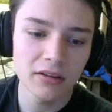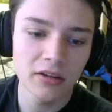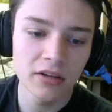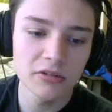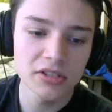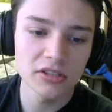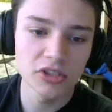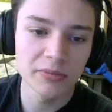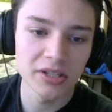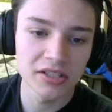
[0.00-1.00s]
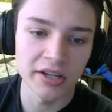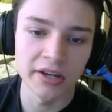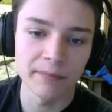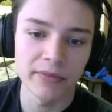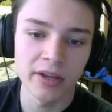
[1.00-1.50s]
you know, it still should be
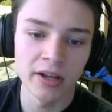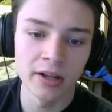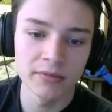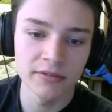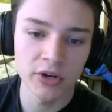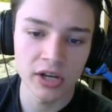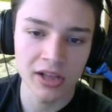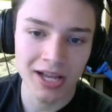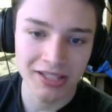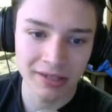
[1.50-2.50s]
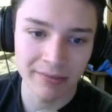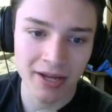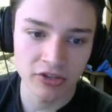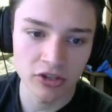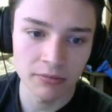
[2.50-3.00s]
exciting. It's a very classic
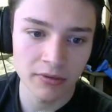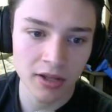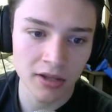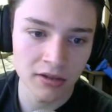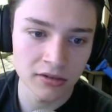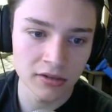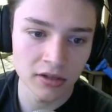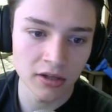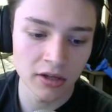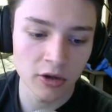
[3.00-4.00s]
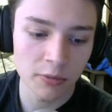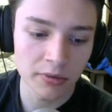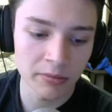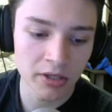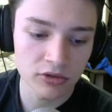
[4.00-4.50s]
matchup, and I hope
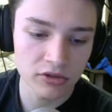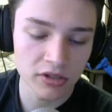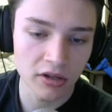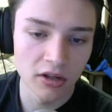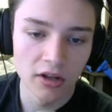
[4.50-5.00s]
it'll be interesting.